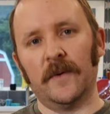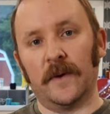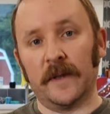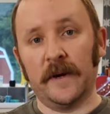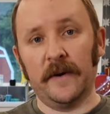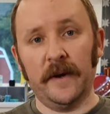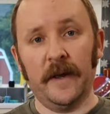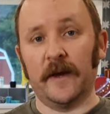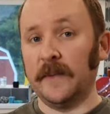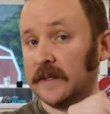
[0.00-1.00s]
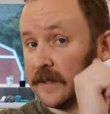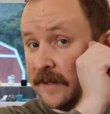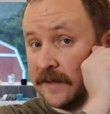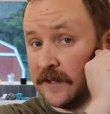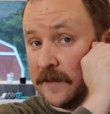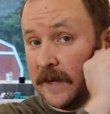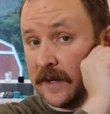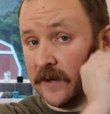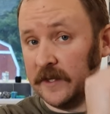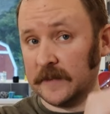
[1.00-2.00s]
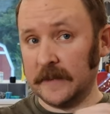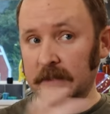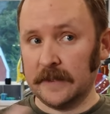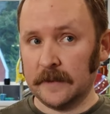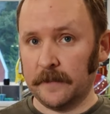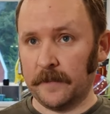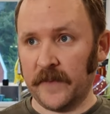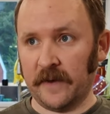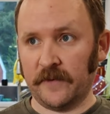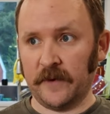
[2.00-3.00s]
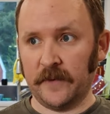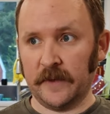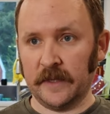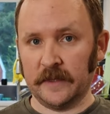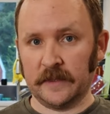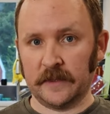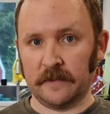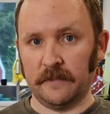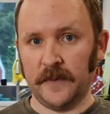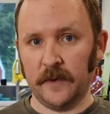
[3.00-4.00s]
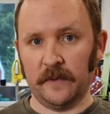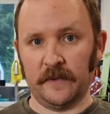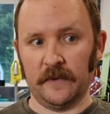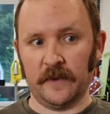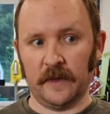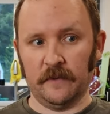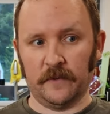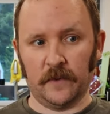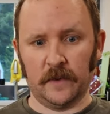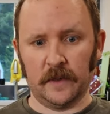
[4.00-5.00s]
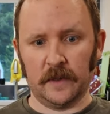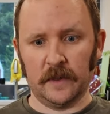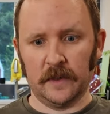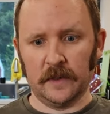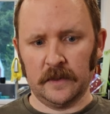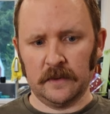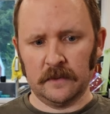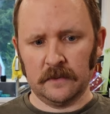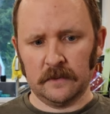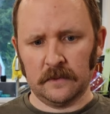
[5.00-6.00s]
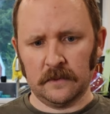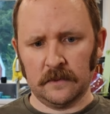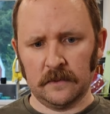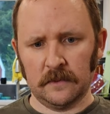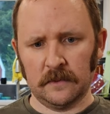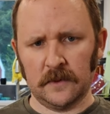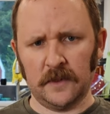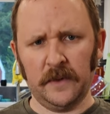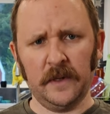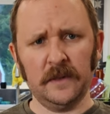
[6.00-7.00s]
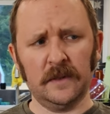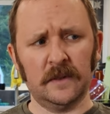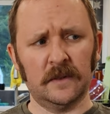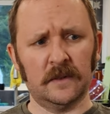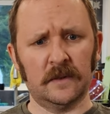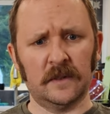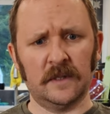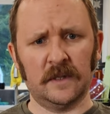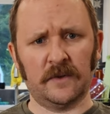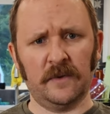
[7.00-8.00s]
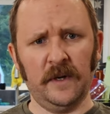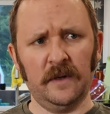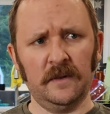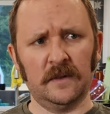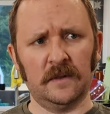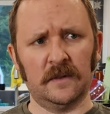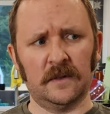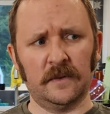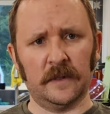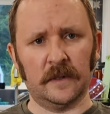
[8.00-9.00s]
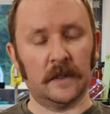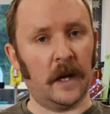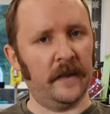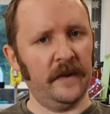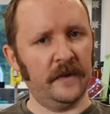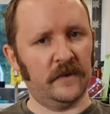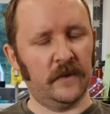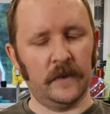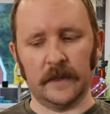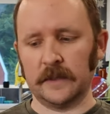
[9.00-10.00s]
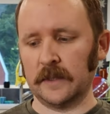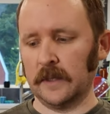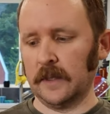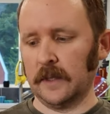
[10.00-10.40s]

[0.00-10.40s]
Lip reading: Well, here I am. It's just about Christmas after doing this beer review thing for 2 years? Is it 3 years? 2 years. I think it's 2 years.